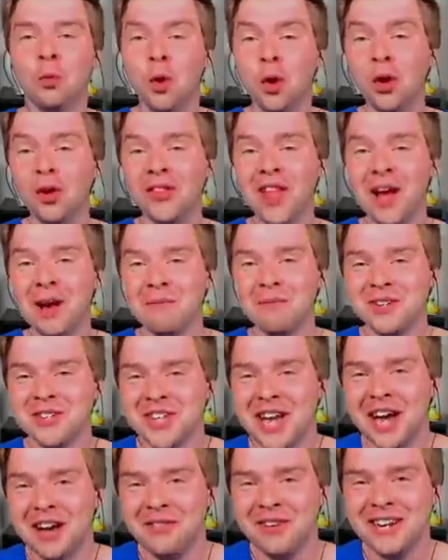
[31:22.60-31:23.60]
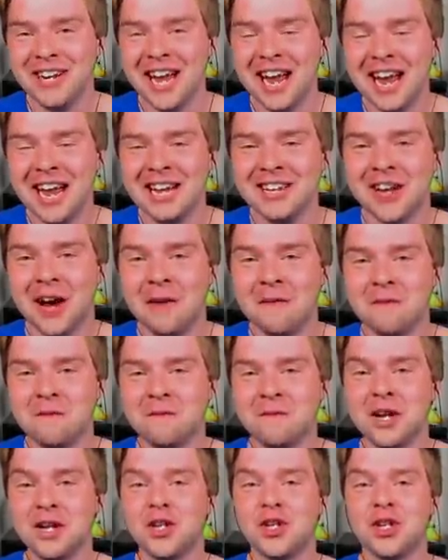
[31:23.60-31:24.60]
Rule number seven is
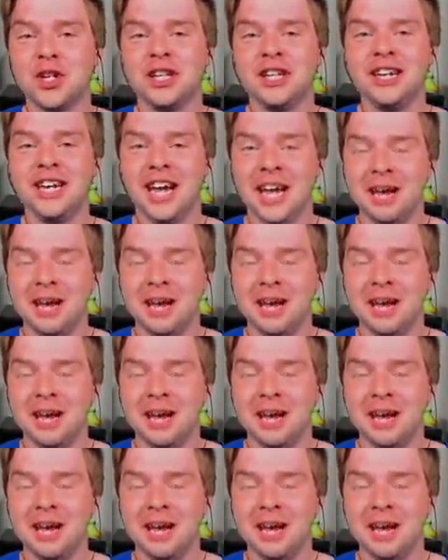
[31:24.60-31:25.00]
officially